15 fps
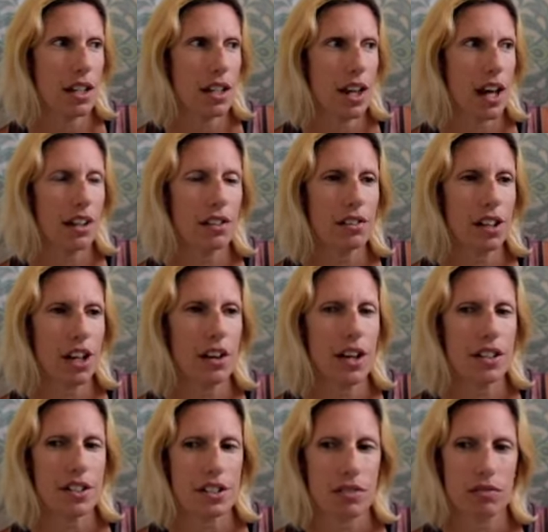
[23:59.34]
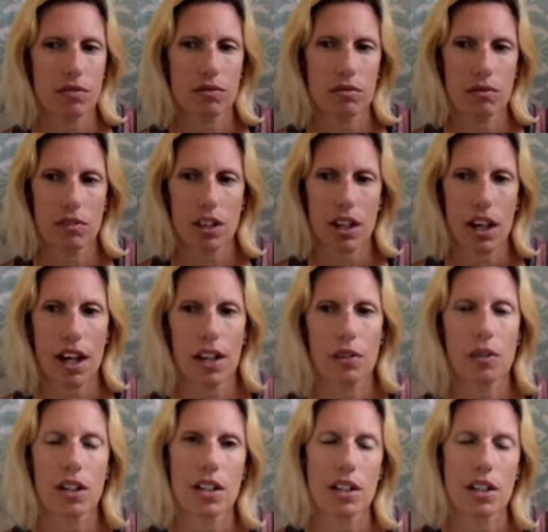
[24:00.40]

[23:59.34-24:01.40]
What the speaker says: I don't know, I just kind of wanted